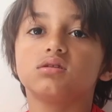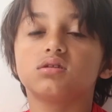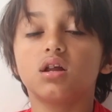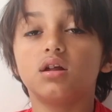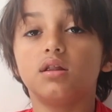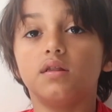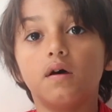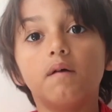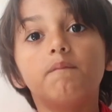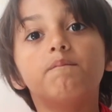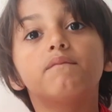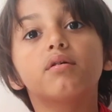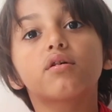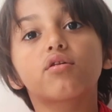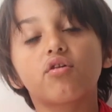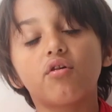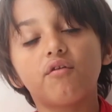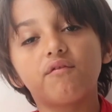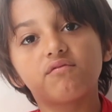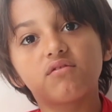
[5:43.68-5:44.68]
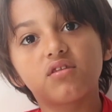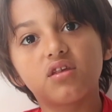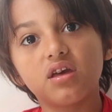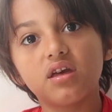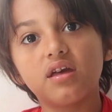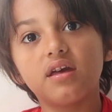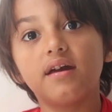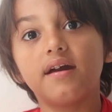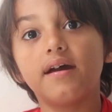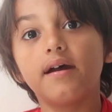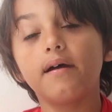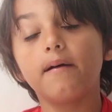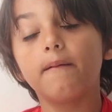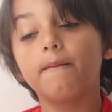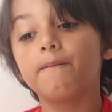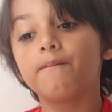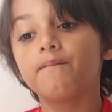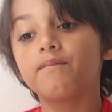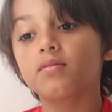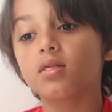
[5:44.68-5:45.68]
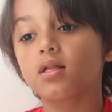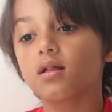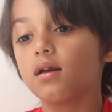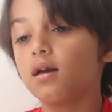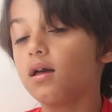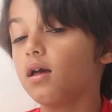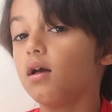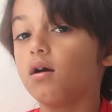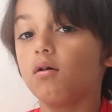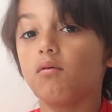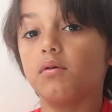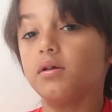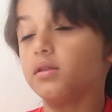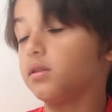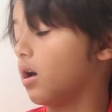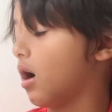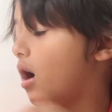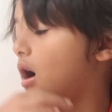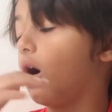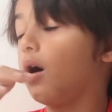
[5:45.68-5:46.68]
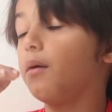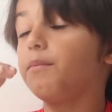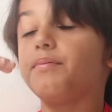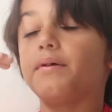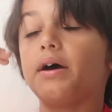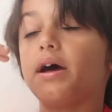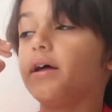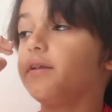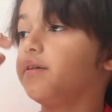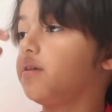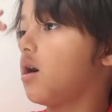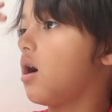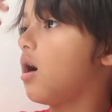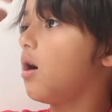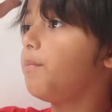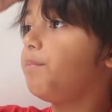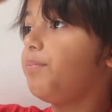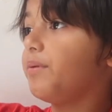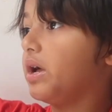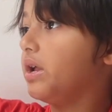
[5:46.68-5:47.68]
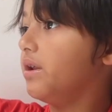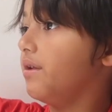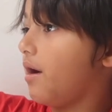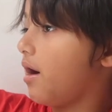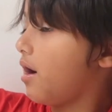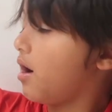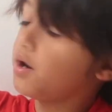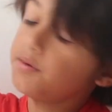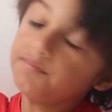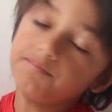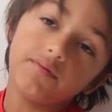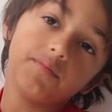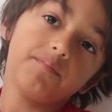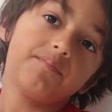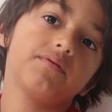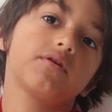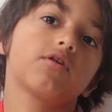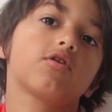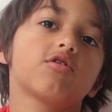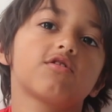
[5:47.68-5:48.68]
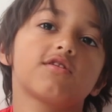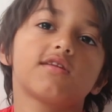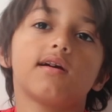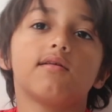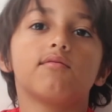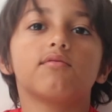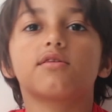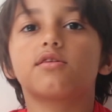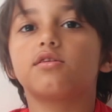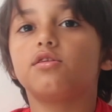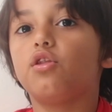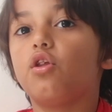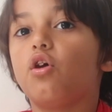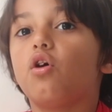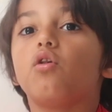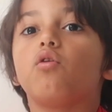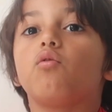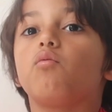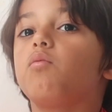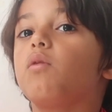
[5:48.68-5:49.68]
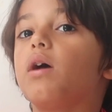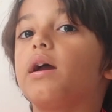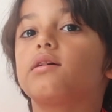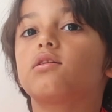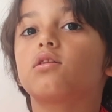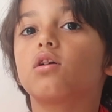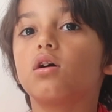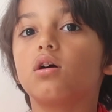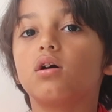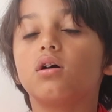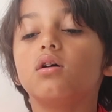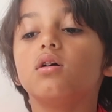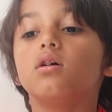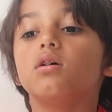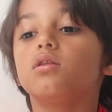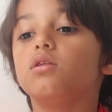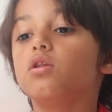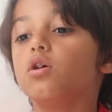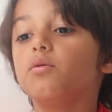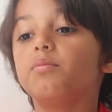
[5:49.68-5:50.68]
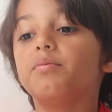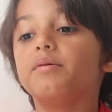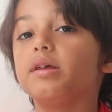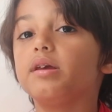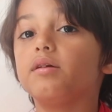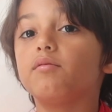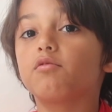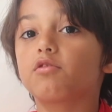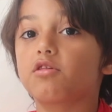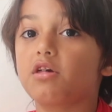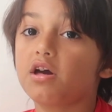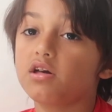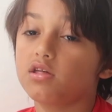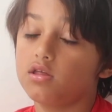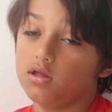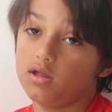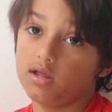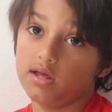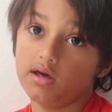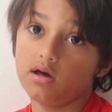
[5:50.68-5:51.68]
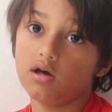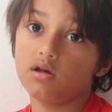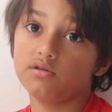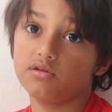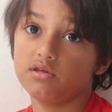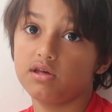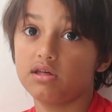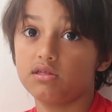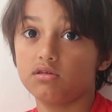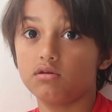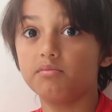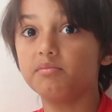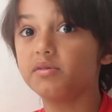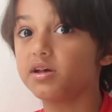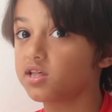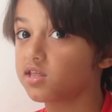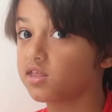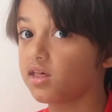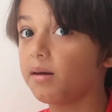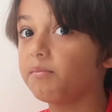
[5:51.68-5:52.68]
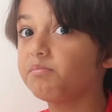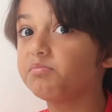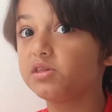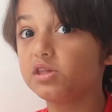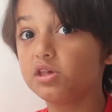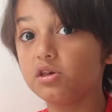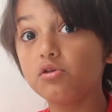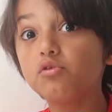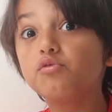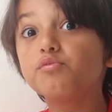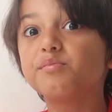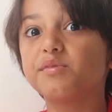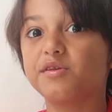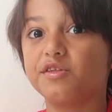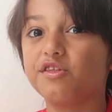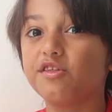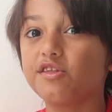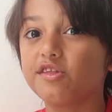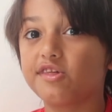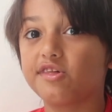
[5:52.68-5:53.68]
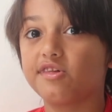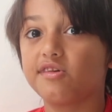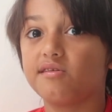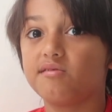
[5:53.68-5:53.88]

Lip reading: The numbers of deer went up and up and up because there was no way to, nobody was actually hunting them except humans.